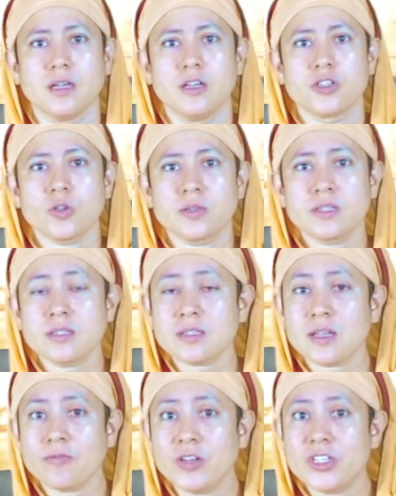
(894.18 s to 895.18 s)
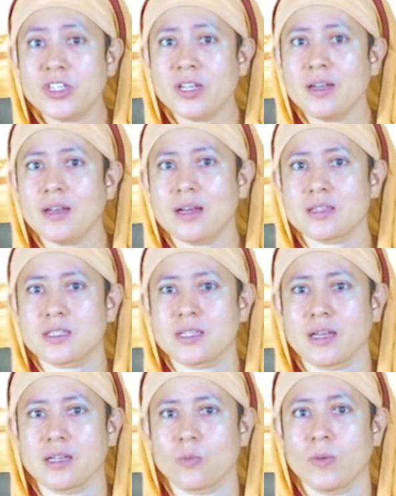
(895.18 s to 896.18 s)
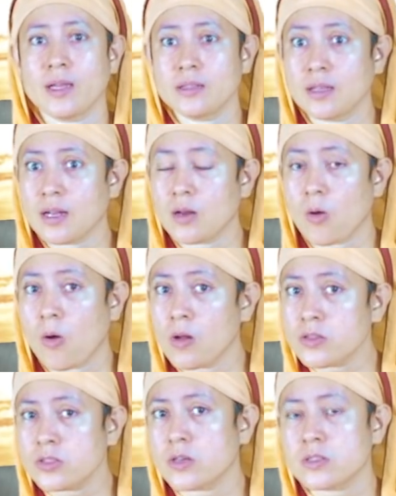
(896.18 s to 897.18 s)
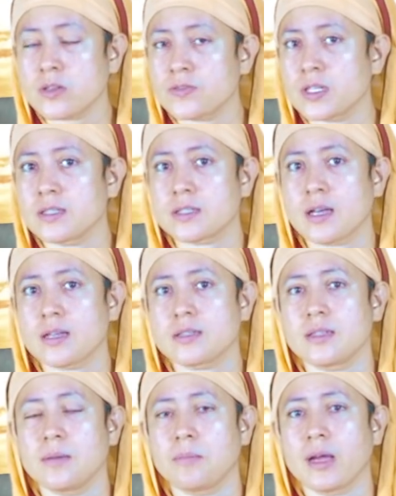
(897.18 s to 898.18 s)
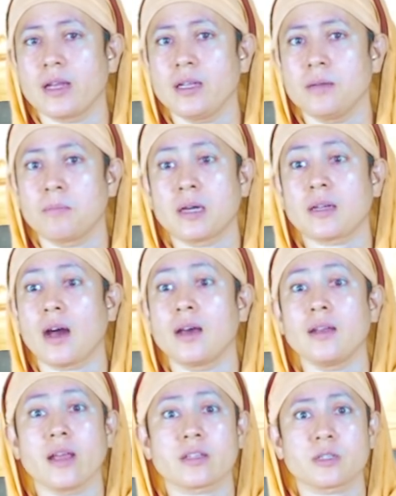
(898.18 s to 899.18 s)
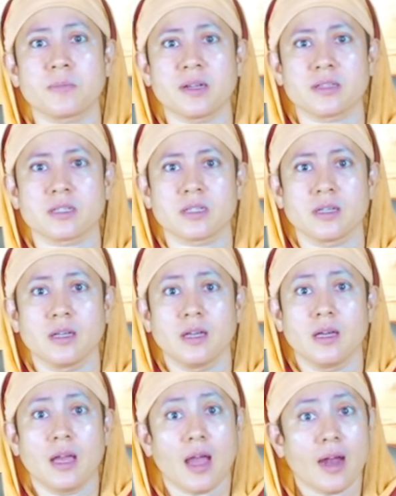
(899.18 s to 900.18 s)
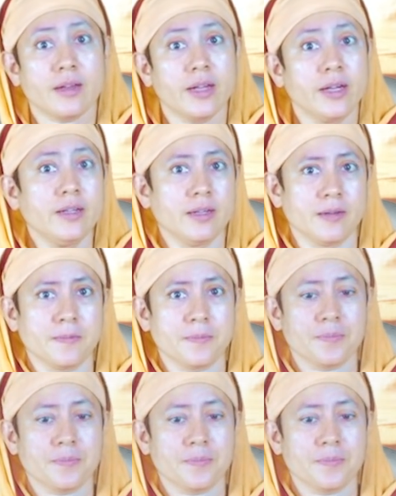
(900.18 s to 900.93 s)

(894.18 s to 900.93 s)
So this is the Vicina state, where there are all sorts of sanskars in the mind but unexpressed and hidden.